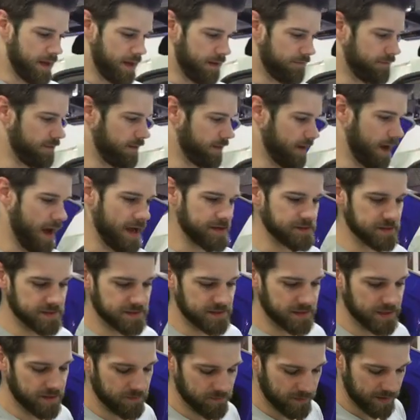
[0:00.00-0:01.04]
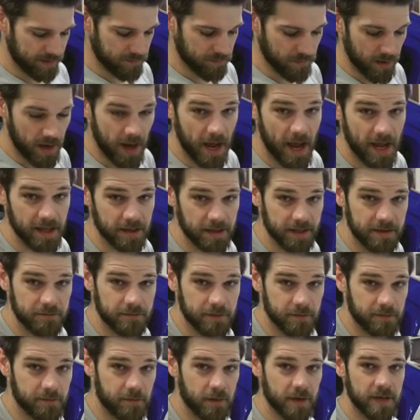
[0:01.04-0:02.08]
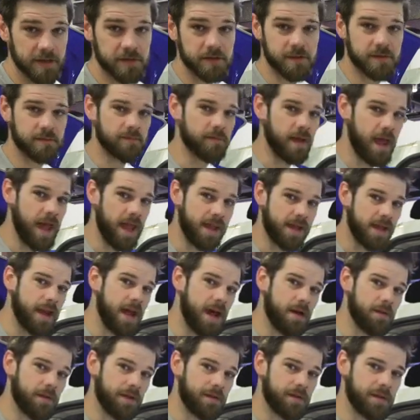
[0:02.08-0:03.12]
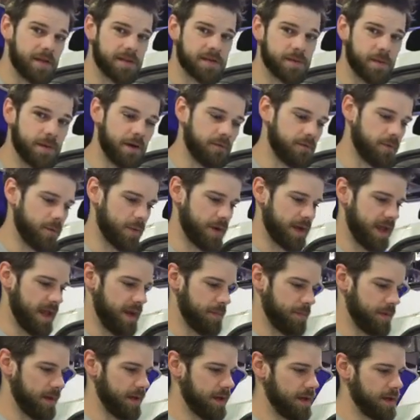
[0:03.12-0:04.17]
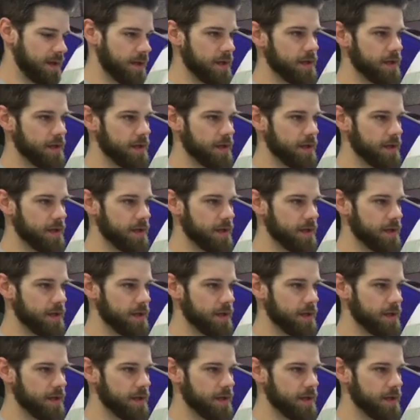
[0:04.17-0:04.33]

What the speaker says: I leave the fridge hanging out like this whenever we're camping.